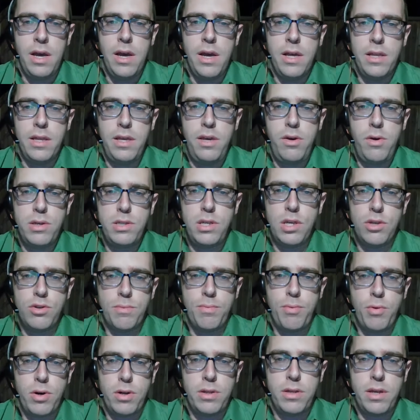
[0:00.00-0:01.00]
The U.S. is
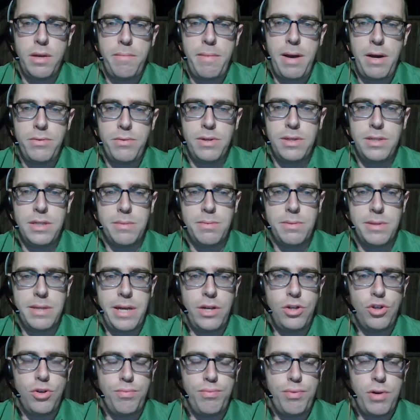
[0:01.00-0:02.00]
reportedly mounting
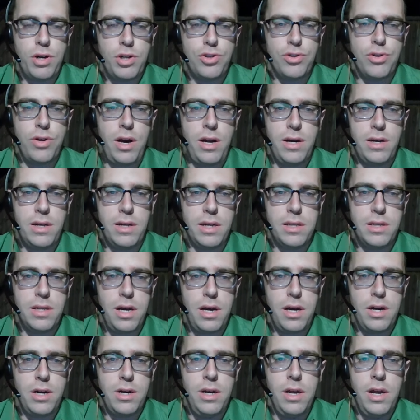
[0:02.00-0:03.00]
substantial pressure on
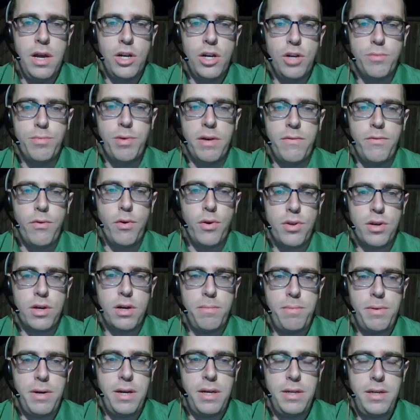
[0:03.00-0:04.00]
Qatar to bring forth a
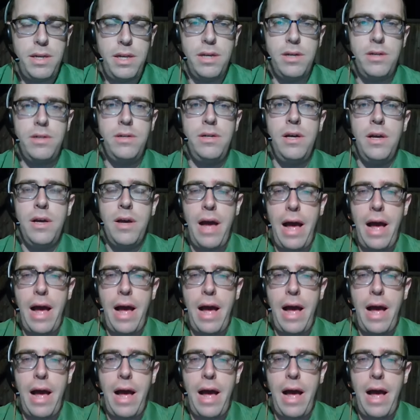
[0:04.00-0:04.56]
complete deal